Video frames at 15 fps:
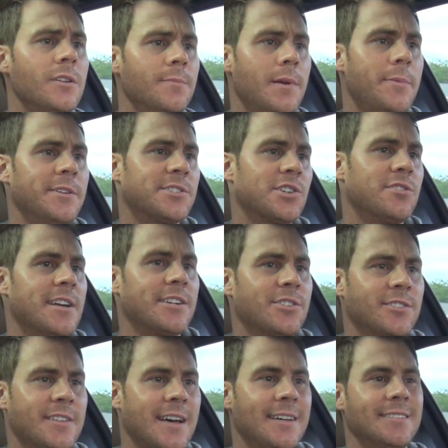maybe certain
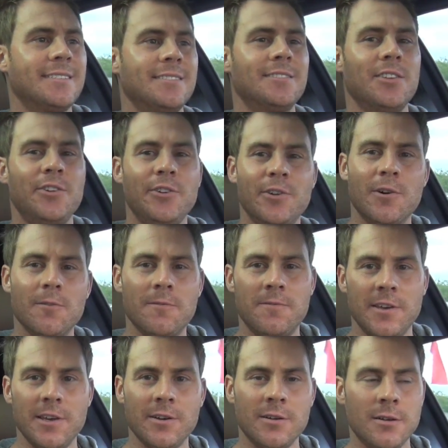exercises that you don't
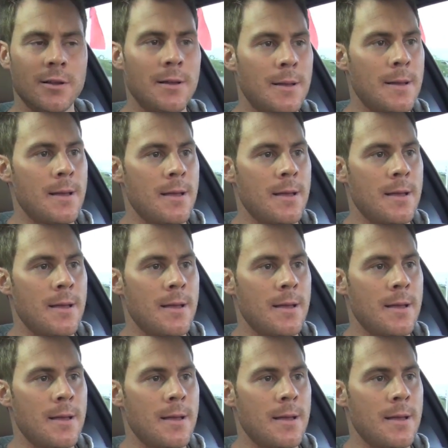feel.